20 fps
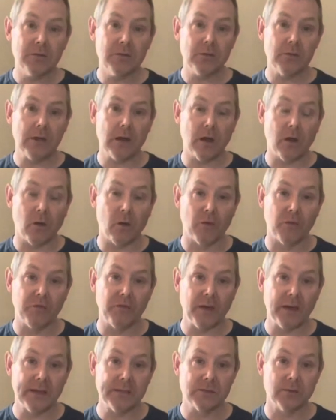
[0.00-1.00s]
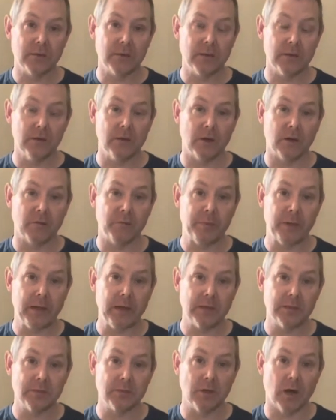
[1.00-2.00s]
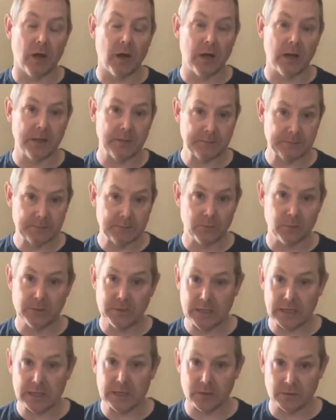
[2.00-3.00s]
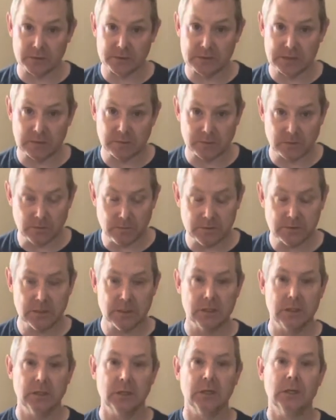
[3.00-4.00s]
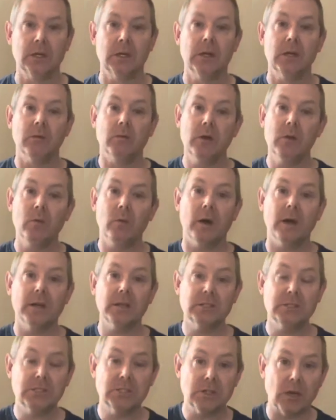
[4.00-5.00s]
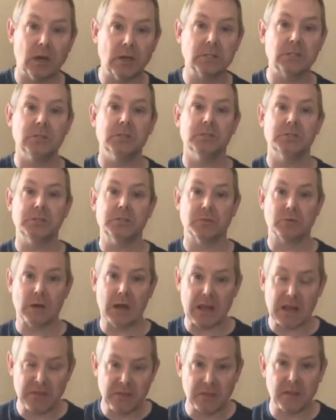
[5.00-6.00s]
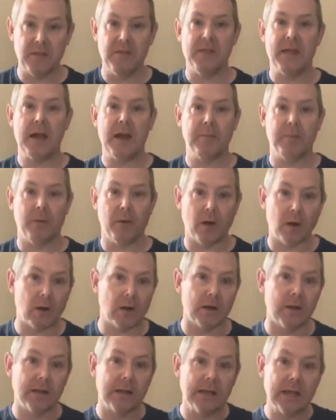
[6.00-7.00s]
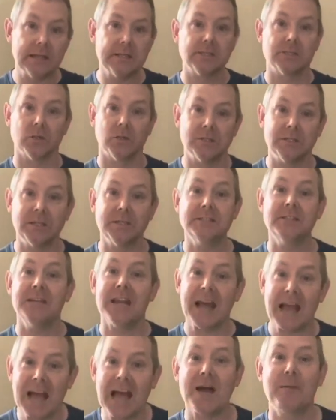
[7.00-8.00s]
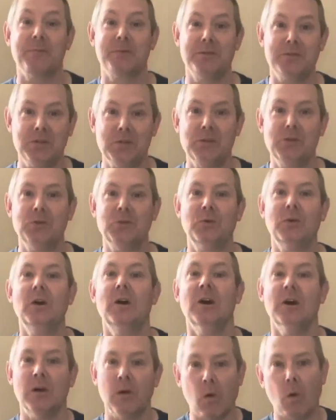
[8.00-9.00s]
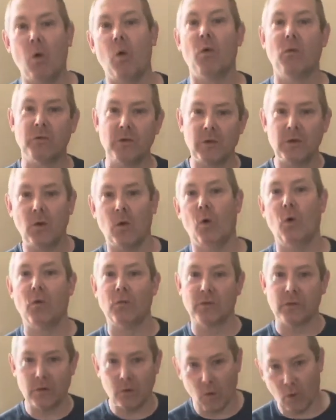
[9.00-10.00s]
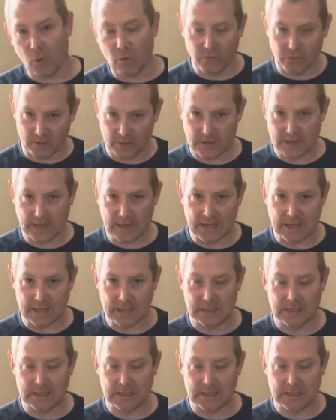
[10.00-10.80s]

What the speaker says: to that whole phase where the nerve pain is gone, radicular symptoms, we want to start to strengthen that part again so it doesn't happen to you over and over and over again.